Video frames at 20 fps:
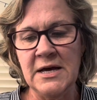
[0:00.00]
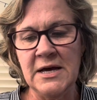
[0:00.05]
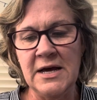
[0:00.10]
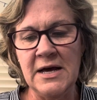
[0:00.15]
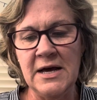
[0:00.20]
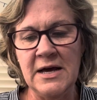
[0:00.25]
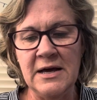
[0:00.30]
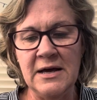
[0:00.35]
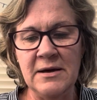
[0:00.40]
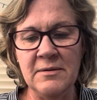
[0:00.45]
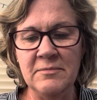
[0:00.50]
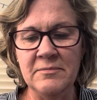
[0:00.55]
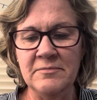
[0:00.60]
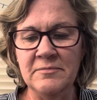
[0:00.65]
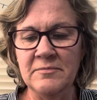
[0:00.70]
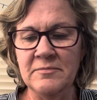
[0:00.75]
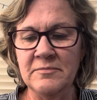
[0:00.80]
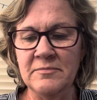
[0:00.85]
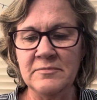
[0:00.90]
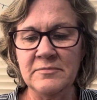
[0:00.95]

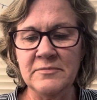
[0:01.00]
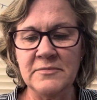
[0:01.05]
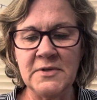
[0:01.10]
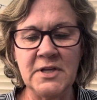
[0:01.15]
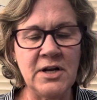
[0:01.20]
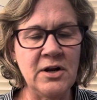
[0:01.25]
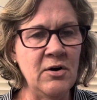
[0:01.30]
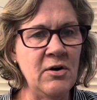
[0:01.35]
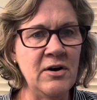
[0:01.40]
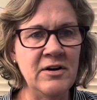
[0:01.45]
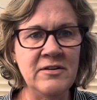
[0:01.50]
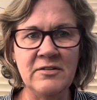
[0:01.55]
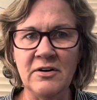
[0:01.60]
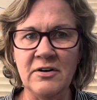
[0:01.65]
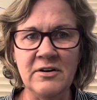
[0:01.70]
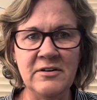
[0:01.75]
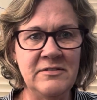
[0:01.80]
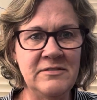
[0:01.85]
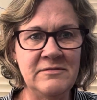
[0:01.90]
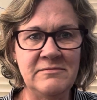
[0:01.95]
You know,
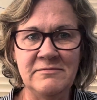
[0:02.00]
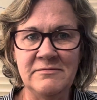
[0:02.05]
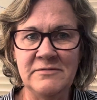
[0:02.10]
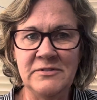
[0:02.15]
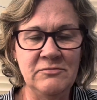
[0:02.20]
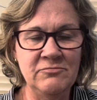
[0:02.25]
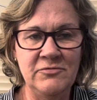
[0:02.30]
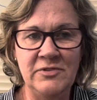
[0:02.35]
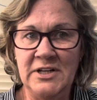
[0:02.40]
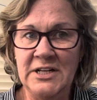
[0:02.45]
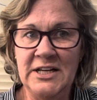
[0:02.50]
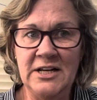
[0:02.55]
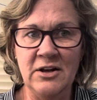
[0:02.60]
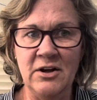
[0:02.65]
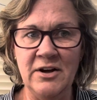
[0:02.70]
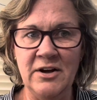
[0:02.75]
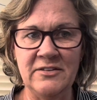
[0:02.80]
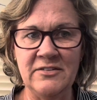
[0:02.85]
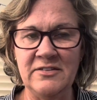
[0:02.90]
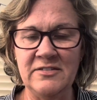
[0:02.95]
I really
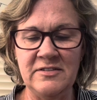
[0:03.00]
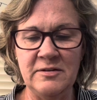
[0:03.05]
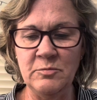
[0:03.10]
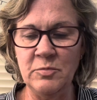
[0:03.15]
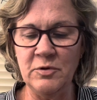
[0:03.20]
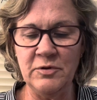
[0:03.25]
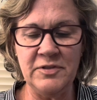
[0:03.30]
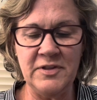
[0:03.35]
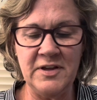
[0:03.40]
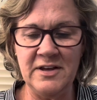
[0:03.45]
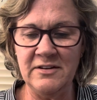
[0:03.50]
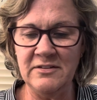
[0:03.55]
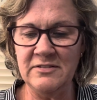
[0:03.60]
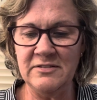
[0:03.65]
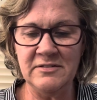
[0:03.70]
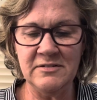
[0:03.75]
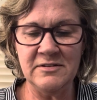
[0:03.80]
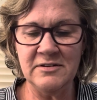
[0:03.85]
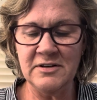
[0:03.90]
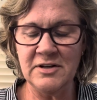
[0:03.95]
like the simple
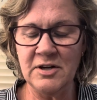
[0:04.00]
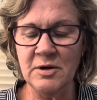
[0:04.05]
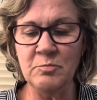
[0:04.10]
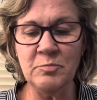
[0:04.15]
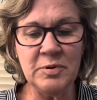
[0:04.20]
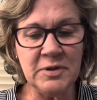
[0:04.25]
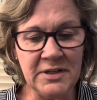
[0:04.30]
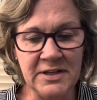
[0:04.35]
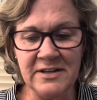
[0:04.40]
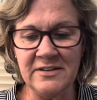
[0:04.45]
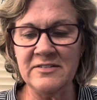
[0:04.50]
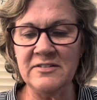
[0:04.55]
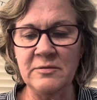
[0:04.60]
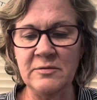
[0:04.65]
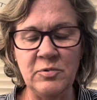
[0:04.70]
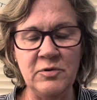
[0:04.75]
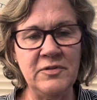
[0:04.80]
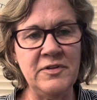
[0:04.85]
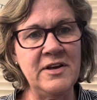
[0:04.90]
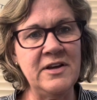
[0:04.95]
things, complete
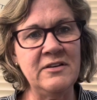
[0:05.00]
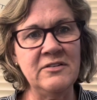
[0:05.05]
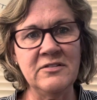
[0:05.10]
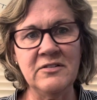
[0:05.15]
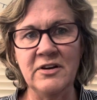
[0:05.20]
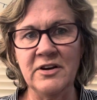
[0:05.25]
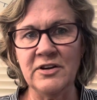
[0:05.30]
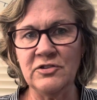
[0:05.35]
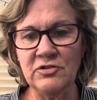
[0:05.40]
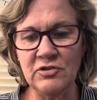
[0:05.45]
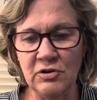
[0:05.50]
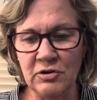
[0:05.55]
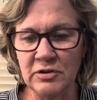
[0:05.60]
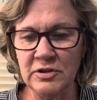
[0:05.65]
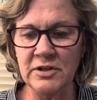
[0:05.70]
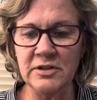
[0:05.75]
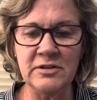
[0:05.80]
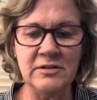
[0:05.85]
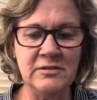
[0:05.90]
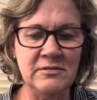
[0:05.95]
simple things like
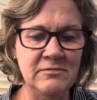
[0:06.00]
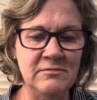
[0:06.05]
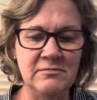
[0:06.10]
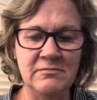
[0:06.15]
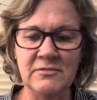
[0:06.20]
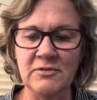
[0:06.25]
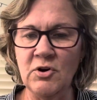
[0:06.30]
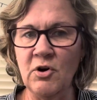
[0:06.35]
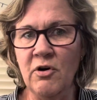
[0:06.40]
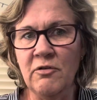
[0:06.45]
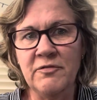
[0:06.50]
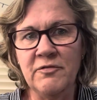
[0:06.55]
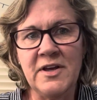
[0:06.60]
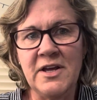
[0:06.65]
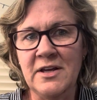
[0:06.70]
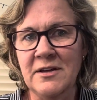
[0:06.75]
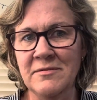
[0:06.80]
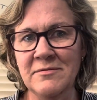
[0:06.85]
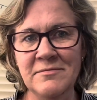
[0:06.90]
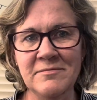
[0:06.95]
chocolate,
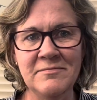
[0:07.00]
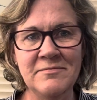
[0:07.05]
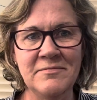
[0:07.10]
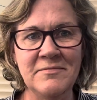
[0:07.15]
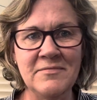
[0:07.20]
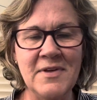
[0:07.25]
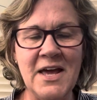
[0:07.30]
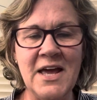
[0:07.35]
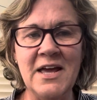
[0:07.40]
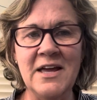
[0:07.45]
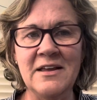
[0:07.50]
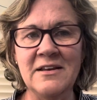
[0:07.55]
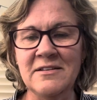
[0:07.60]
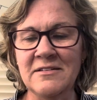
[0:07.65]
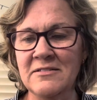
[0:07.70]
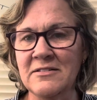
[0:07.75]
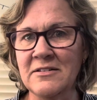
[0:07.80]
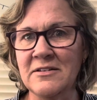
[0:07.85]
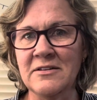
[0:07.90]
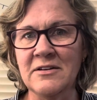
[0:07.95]
coffee,
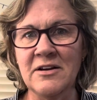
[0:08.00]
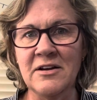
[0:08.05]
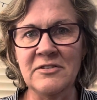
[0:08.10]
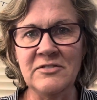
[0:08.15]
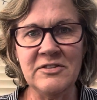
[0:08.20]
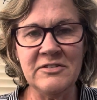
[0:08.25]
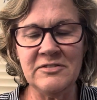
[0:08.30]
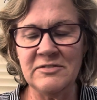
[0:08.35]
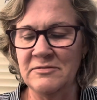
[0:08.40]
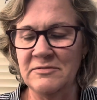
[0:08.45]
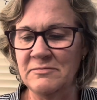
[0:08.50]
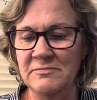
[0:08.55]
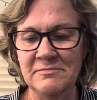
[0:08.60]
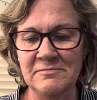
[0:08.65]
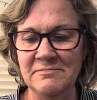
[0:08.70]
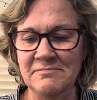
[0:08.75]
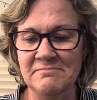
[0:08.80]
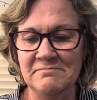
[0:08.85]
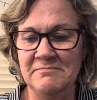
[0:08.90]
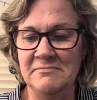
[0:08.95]
and
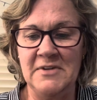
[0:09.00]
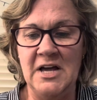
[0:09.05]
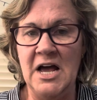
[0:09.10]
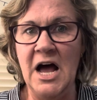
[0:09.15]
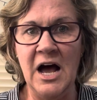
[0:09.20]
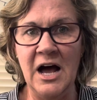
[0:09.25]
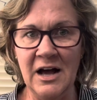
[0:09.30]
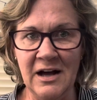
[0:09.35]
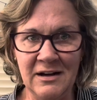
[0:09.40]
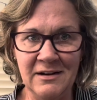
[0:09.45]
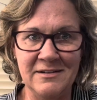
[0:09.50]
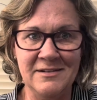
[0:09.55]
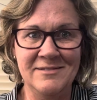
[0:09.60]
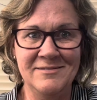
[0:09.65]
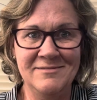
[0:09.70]
a hug.